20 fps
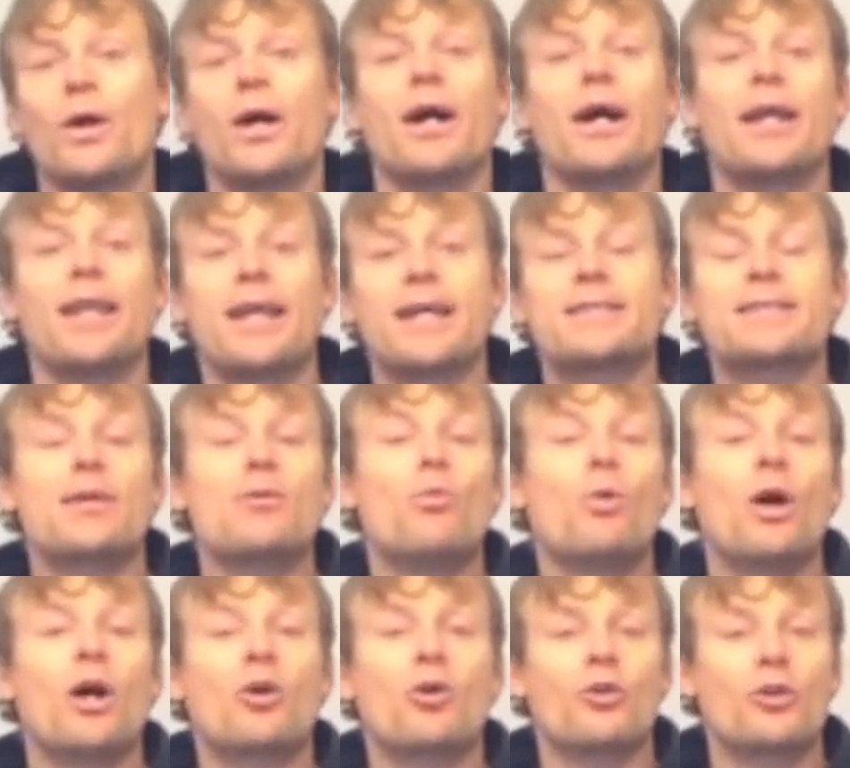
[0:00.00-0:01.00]
let's say,
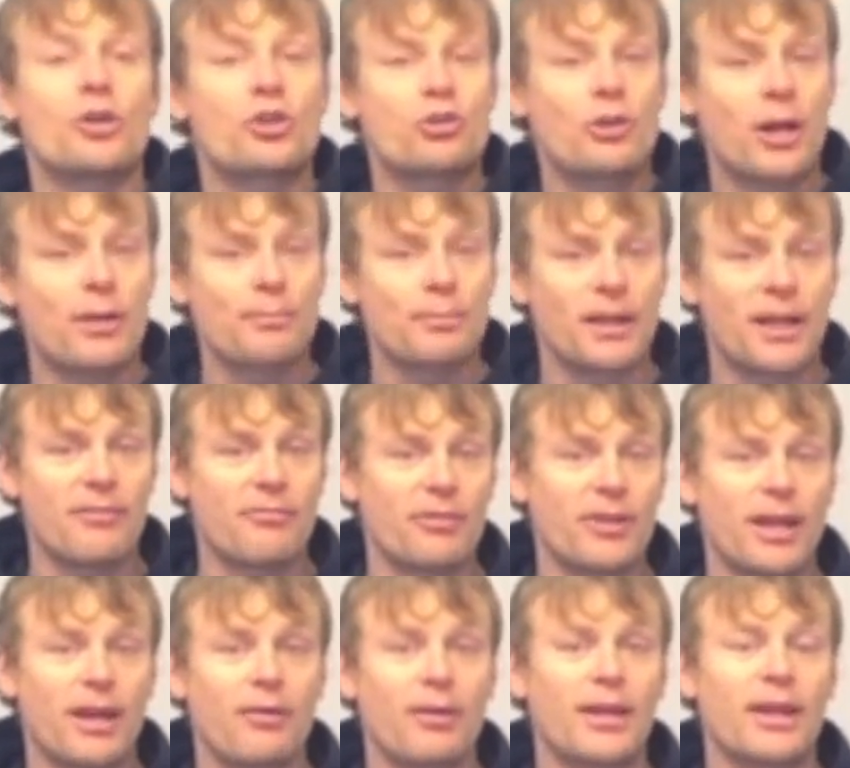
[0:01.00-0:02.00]
work on a treadmill every
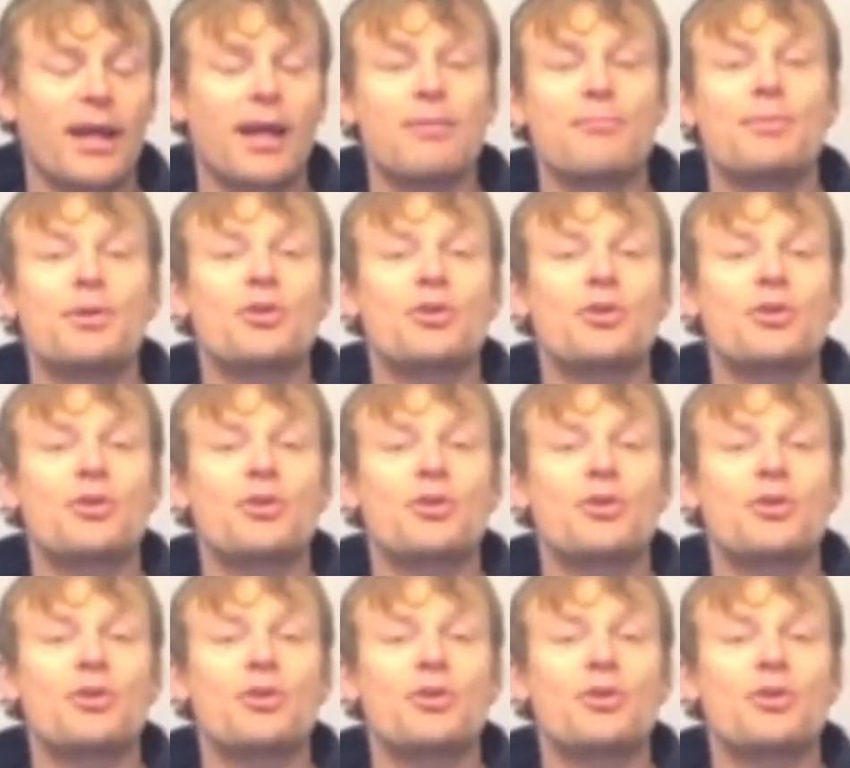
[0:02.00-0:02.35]
now and again,